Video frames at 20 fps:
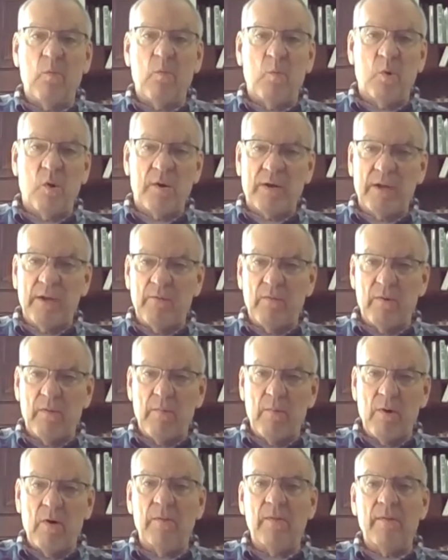working
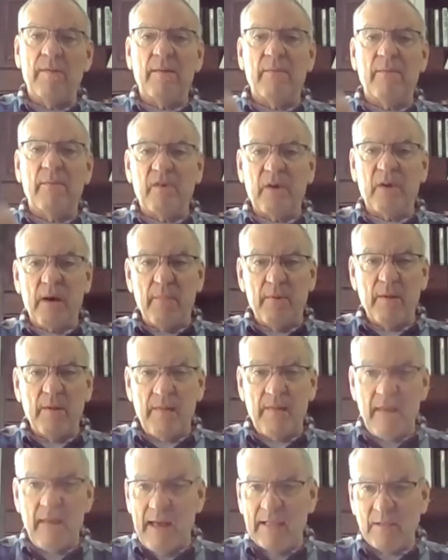remote than coming in
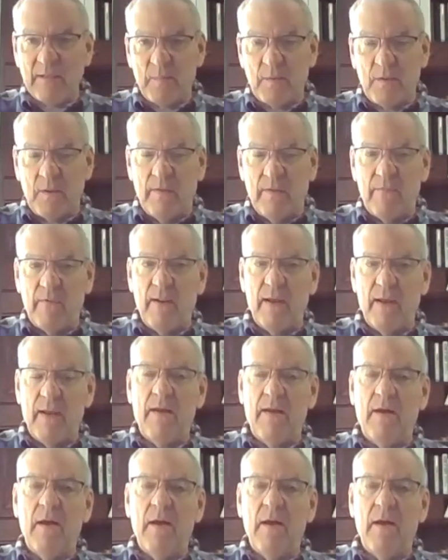the hospital every day.